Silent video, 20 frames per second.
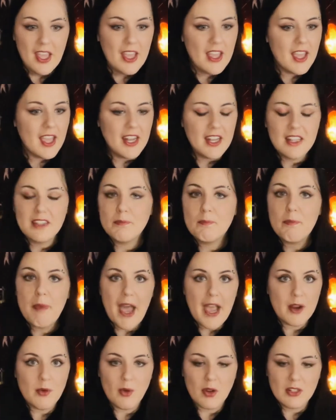It is
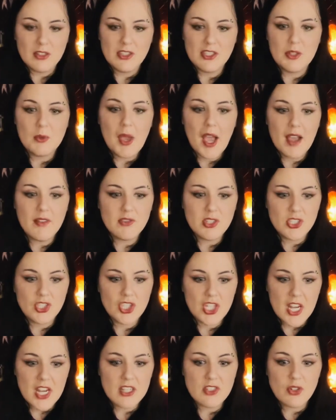backwards. You have to
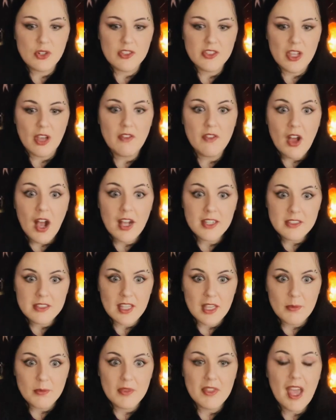change your
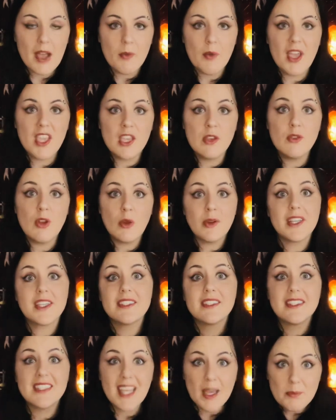self-concept. That way you don't
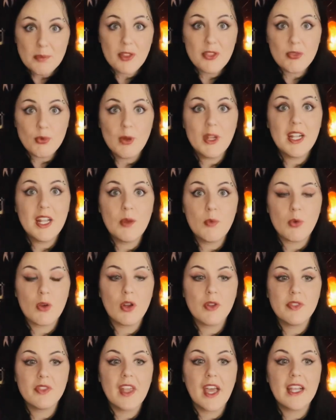accept a 3D
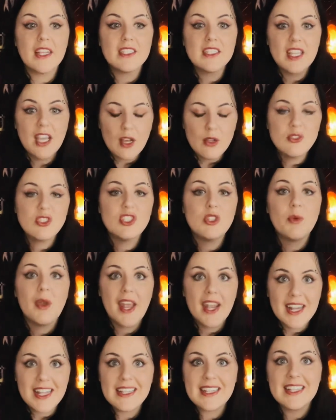world that tells you
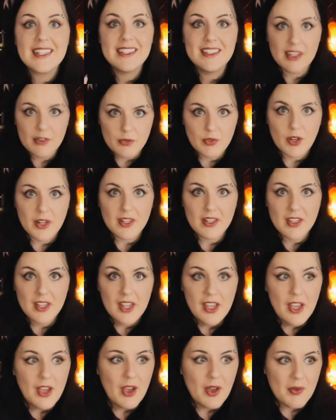anything different.
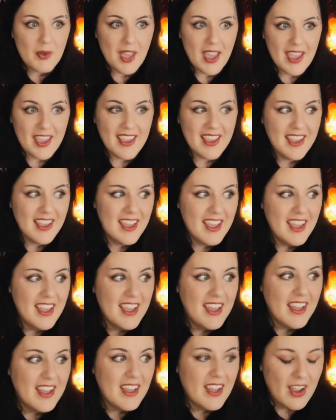Okay?
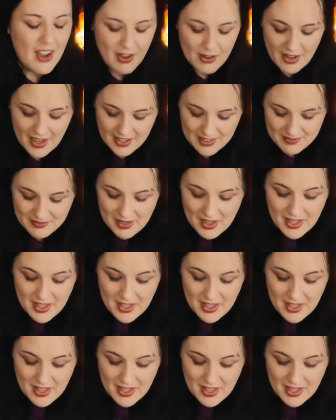All right.